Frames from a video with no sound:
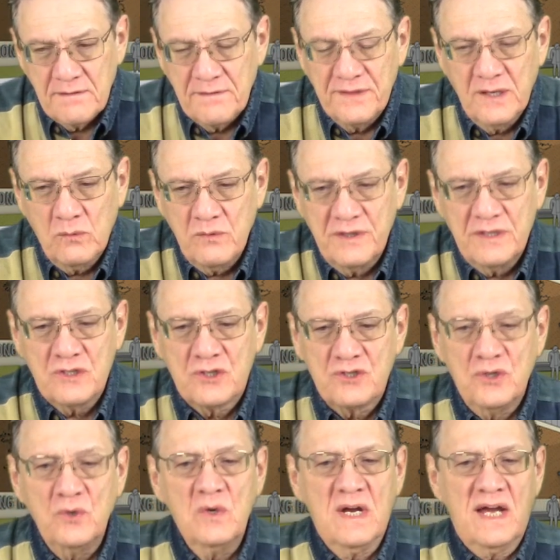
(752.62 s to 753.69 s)
there were these
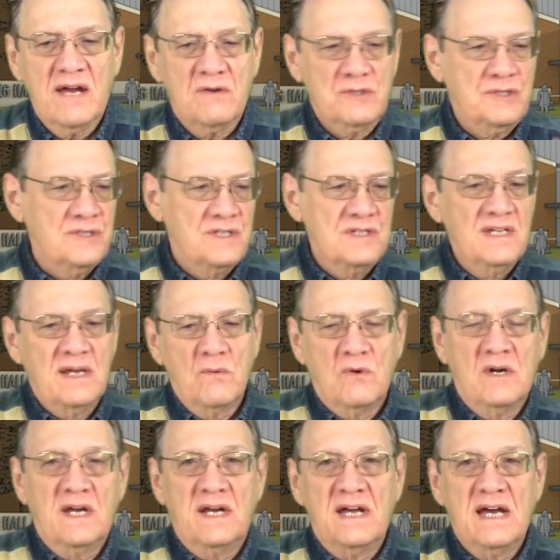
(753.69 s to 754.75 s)
two houses and they
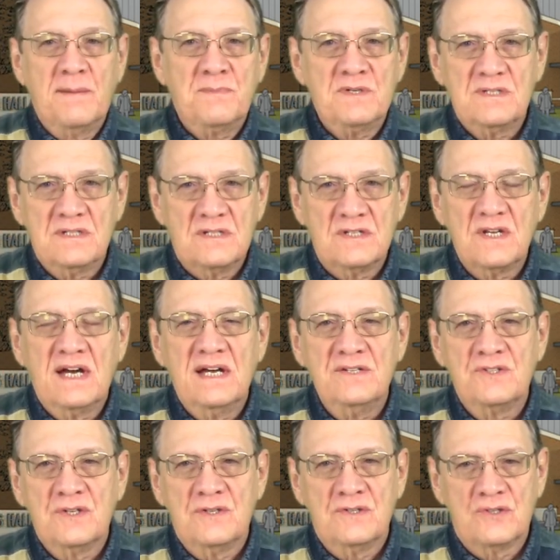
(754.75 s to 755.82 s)
were on opposite
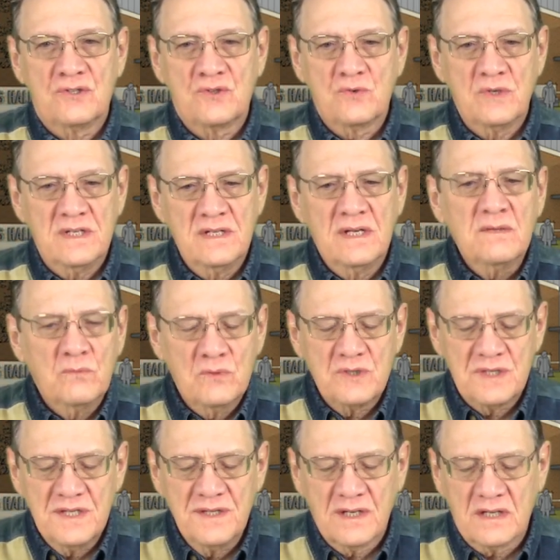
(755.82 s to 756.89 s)
sides of the street. It
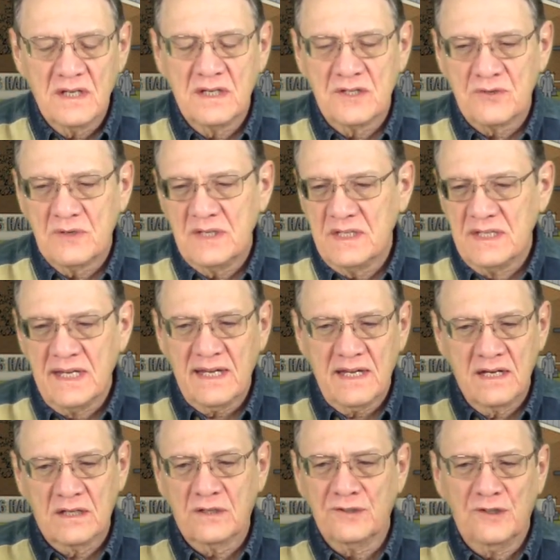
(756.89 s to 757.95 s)
was in the country and they
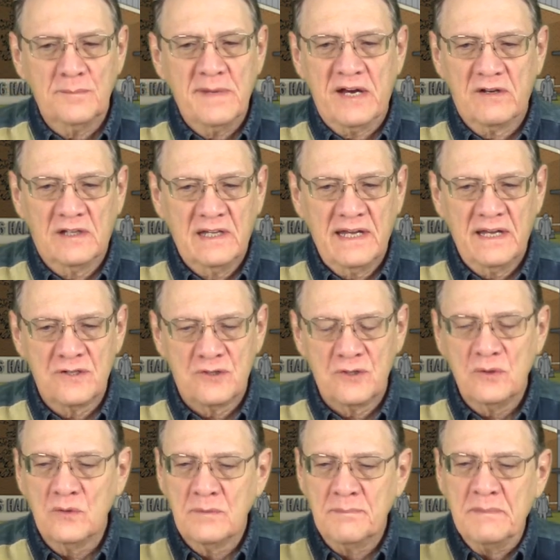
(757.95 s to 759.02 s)
had a good amount of land
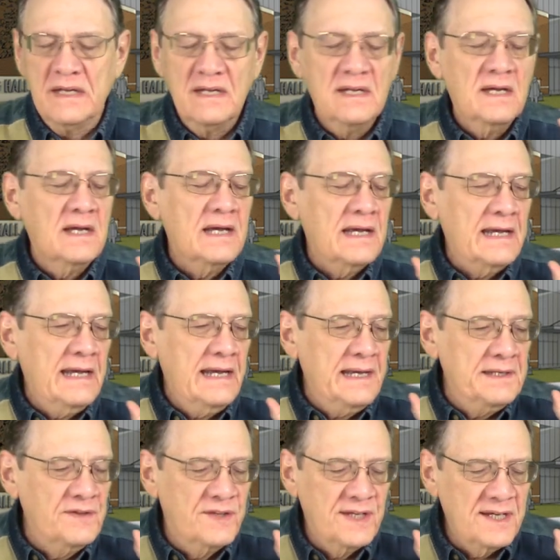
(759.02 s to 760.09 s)
to them.
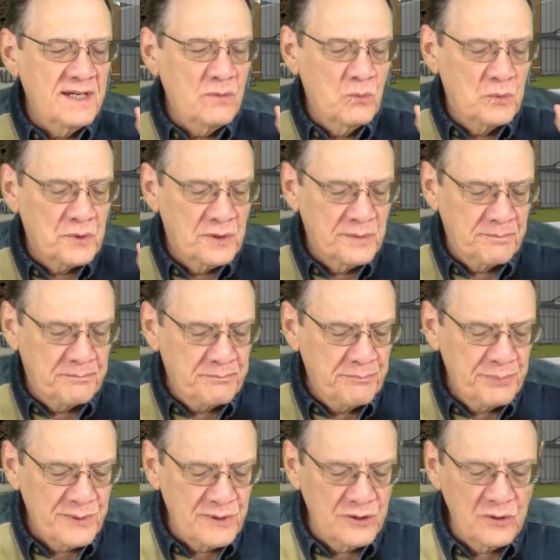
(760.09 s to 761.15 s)
And they were
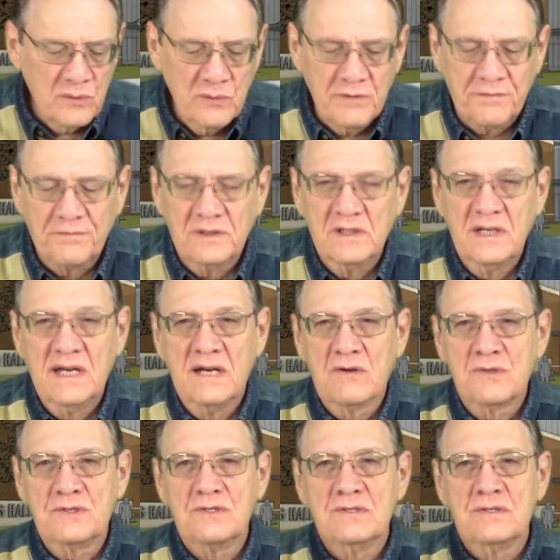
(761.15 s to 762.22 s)
beautiful
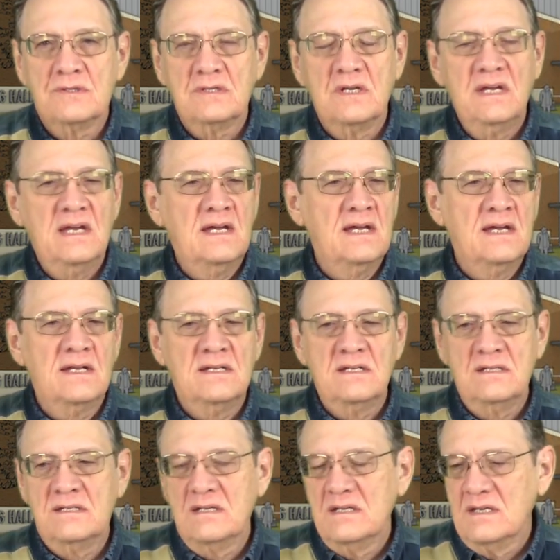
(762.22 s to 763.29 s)
houses and